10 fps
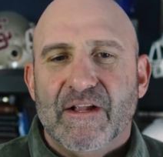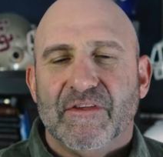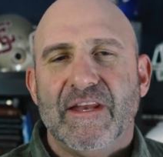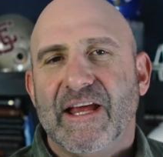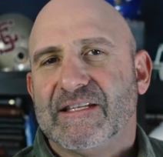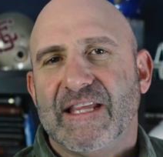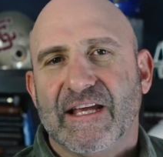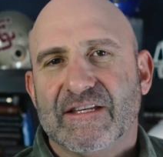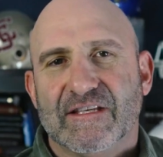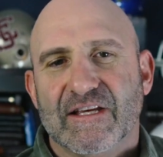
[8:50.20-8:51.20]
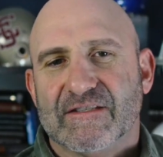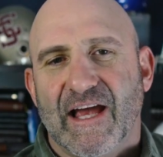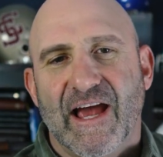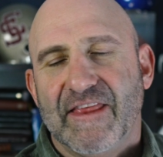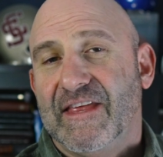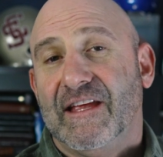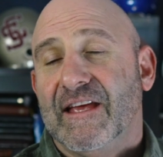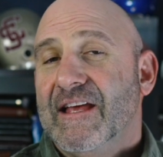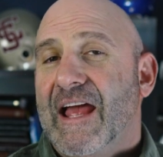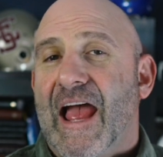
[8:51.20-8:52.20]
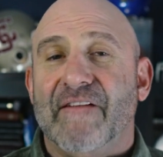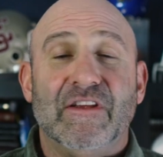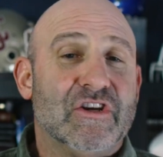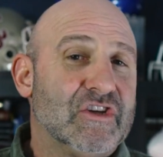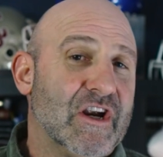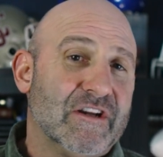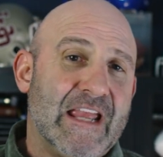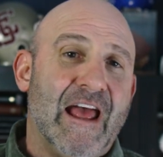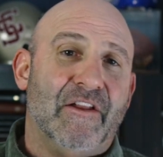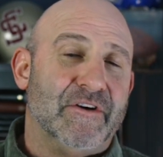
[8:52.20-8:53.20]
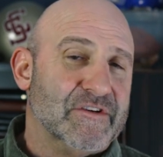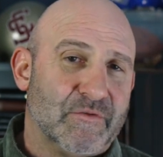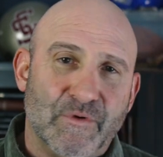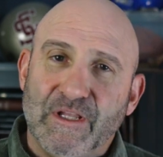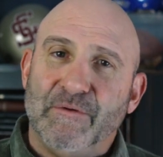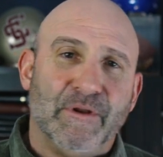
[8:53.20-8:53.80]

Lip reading: The next thing is this. I think having a shared calendar is really,